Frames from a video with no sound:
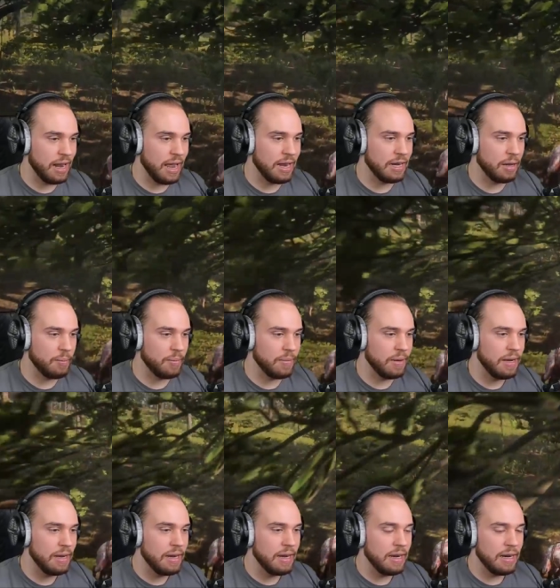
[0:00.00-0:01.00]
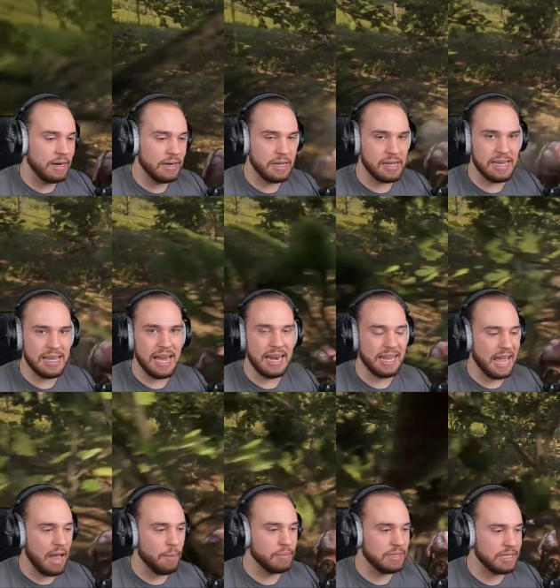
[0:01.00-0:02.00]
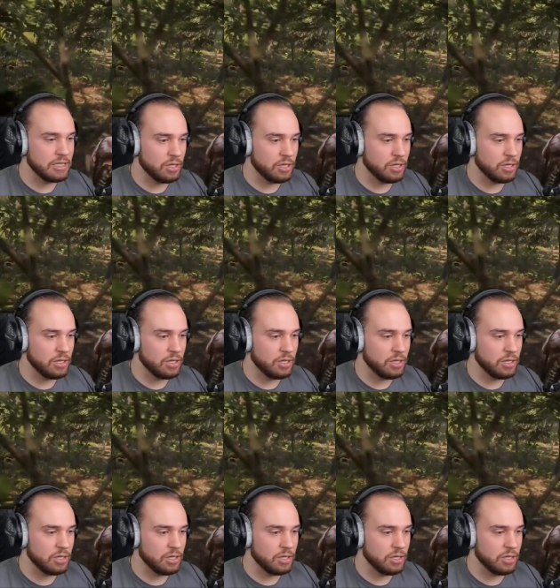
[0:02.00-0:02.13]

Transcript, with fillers: end up getting empty.